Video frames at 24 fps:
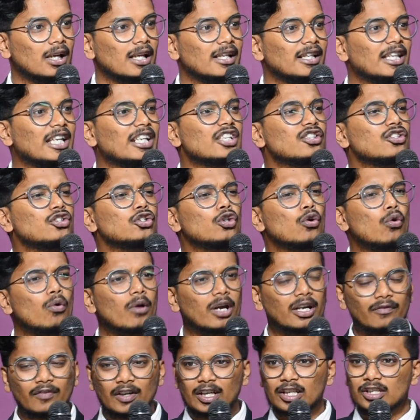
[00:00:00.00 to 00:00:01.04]
there is no
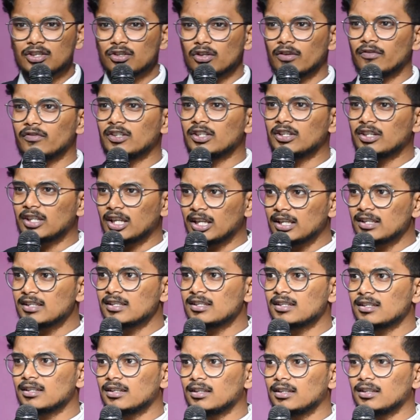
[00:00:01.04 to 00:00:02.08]
evidence of the
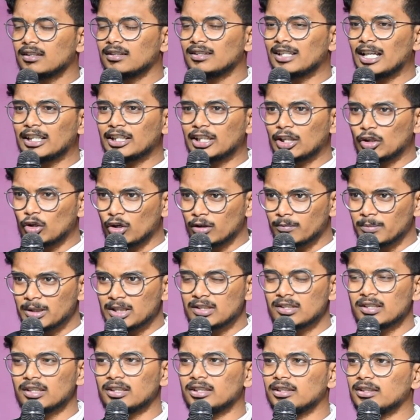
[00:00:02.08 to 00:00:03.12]
things that cannot be
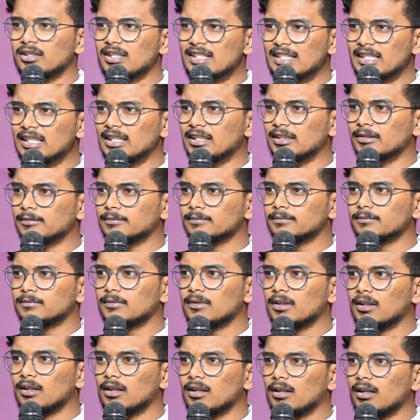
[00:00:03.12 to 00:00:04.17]
seen,
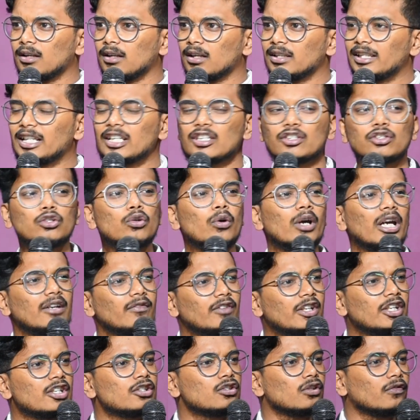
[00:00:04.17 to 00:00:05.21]
there is no
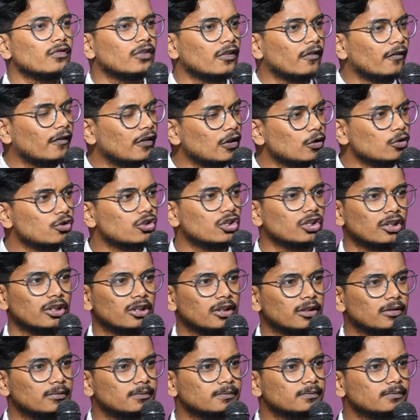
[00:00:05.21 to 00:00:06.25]
evidence of the
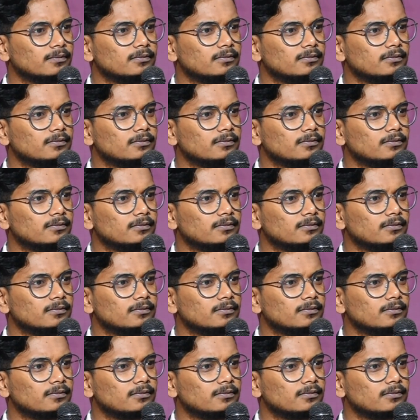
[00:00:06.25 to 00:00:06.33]
future,